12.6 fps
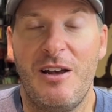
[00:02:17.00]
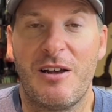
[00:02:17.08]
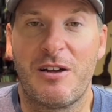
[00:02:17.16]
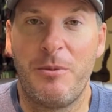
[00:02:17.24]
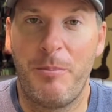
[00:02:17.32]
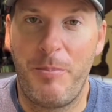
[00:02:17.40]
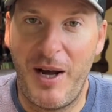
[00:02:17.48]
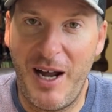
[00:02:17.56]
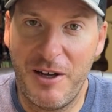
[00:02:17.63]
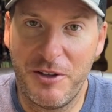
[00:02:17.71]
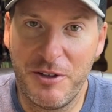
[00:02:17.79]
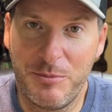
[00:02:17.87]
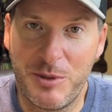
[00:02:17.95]

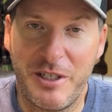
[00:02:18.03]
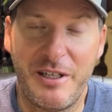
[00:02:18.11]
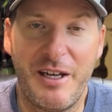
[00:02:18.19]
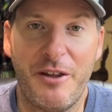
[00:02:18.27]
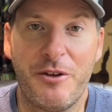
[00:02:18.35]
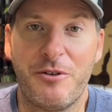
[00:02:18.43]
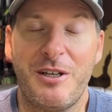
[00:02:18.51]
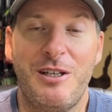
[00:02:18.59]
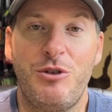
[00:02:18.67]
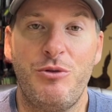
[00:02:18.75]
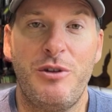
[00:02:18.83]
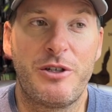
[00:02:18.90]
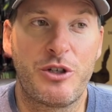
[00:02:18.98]
compiled them together
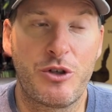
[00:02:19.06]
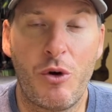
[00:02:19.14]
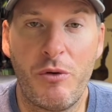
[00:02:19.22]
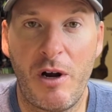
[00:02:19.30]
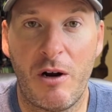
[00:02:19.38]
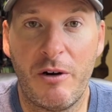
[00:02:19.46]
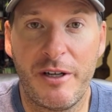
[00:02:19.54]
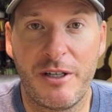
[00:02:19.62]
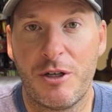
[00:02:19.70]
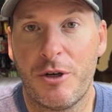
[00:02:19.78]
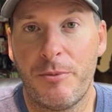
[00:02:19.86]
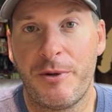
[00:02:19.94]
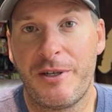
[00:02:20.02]
into this Sonar
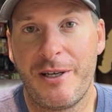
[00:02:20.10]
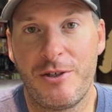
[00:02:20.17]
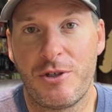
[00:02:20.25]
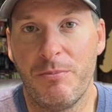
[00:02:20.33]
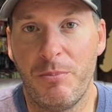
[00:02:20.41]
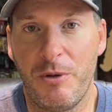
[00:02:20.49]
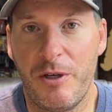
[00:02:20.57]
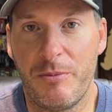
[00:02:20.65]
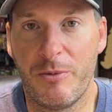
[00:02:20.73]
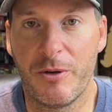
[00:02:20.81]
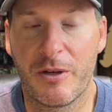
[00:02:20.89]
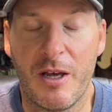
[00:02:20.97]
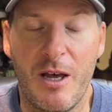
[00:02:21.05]
Interpretation
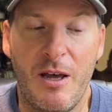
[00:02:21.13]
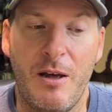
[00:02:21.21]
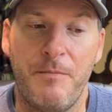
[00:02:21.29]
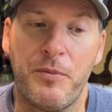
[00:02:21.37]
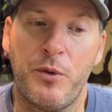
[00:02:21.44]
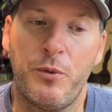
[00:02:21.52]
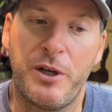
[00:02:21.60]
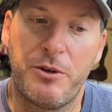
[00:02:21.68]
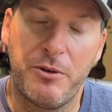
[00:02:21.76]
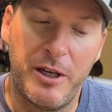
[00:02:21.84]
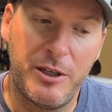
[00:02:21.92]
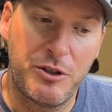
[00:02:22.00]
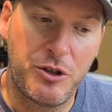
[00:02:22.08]
Playbook. We
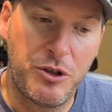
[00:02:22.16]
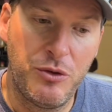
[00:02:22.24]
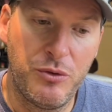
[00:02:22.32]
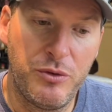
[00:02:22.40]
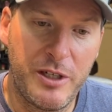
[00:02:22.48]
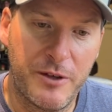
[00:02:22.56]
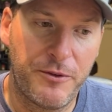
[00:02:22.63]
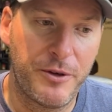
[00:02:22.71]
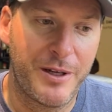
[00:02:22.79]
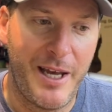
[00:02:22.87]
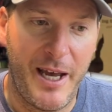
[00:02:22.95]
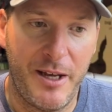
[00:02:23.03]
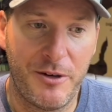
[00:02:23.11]
created two different
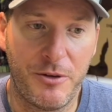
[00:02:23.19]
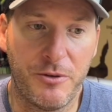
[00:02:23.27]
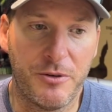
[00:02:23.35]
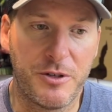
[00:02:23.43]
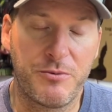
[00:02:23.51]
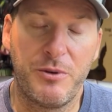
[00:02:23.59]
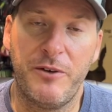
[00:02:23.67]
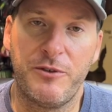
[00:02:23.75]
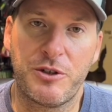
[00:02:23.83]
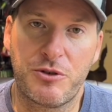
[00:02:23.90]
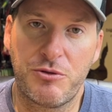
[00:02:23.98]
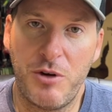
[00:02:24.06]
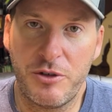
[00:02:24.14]
categories. We have a
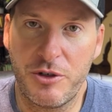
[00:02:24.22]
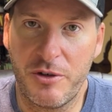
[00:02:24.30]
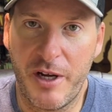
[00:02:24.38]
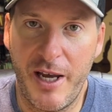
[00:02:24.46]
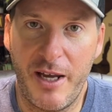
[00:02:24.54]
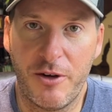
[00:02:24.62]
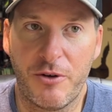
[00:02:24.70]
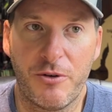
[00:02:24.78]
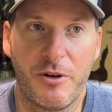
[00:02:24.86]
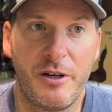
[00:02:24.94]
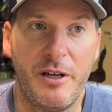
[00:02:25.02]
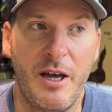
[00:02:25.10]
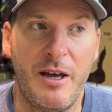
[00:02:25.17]
structure
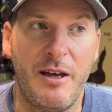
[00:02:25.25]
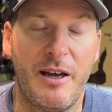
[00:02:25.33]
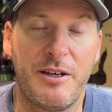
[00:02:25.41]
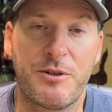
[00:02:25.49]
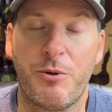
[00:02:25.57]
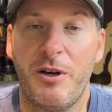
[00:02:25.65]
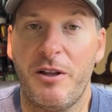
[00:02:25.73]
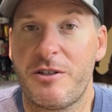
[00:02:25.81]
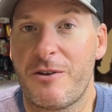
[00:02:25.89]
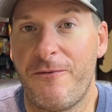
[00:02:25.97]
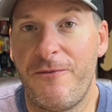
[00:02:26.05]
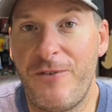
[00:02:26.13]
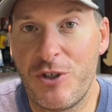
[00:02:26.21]
category as well as
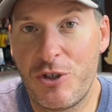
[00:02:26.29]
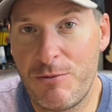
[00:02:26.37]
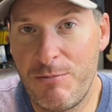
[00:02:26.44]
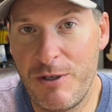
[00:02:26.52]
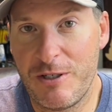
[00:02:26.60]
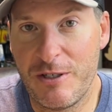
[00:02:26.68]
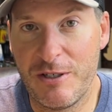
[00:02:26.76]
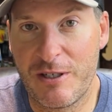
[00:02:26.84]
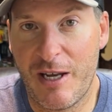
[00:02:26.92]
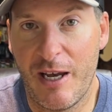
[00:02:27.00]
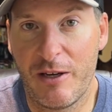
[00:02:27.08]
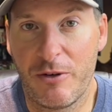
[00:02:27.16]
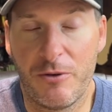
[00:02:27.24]
a fish species
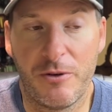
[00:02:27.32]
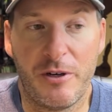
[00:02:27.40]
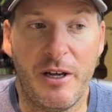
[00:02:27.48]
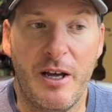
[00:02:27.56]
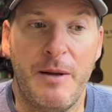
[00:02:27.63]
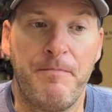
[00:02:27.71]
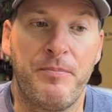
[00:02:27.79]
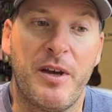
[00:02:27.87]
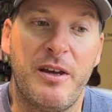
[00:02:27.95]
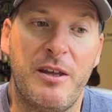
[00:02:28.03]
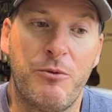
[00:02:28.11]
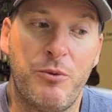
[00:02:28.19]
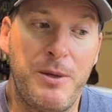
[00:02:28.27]
category.
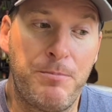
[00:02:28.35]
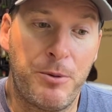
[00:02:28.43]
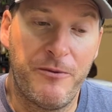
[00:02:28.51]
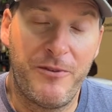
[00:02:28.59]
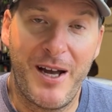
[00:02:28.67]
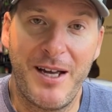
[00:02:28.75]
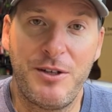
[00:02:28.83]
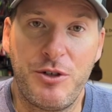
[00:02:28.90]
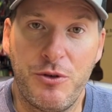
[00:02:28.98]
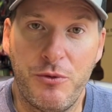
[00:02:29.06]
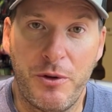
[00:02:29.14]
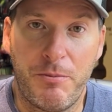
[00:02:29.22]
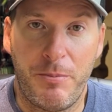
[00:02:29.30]
And then we provide
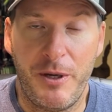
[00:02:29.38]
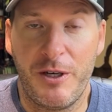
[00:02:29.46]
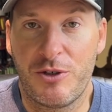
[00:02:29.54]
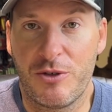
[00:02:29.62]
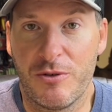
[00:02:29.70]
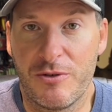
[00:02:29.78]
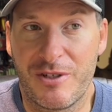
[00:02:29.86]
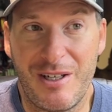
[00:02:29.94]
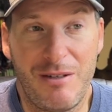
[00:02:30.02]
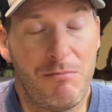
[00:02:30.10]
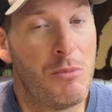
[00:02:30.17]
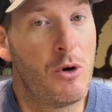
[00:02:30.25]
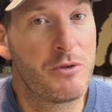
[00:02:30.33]
you with pictures,
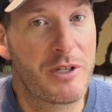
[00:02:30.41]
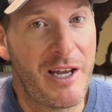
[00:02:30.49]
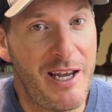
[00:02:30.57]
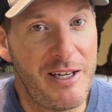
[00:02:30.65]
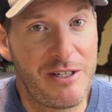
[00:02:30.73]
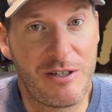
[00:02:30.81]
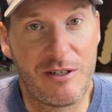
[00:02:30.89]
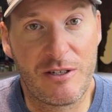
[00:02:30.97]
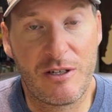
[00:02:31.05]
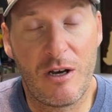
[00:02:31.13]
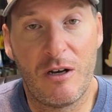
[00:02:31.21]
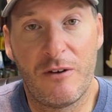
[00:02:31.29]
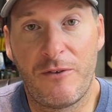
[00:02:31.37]
in most cases,
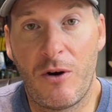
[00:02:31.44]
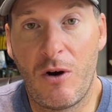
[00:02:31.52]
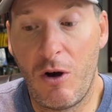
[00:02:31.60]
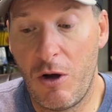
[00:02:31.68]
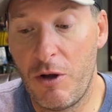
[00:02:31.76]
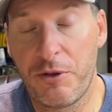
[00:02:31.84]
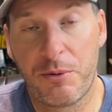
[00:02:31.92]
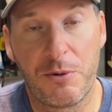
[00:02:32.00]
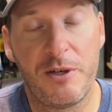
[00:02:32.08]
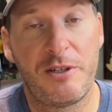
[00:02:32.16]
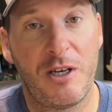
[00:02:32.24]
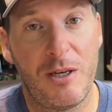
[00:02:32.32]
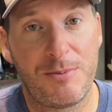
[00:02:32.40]
of all three
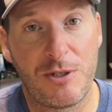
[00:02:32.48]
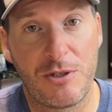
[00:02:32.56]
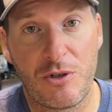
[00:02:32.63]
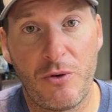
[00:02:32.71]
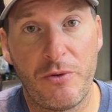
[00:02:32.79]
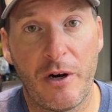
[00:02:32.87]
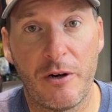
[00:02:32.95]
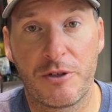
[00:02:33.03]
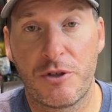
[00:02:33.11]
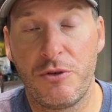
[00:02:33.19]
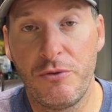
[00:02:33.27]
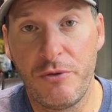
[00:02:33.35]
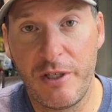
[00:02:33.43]
types of sonar.
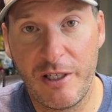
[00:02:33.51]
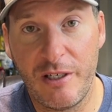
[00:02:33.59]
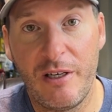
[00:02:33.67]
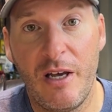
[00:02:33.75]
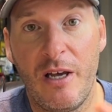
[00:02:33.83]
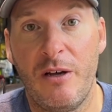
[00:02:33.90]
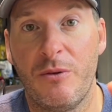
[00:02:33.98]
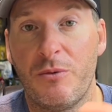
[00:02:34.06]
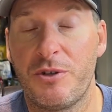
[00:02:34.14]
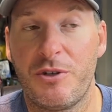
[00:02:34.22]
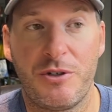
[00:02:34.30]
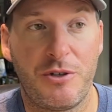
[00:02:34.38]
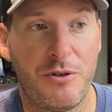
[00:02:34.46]
2D,
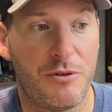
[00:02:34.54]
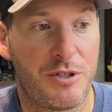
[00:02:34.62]
which is your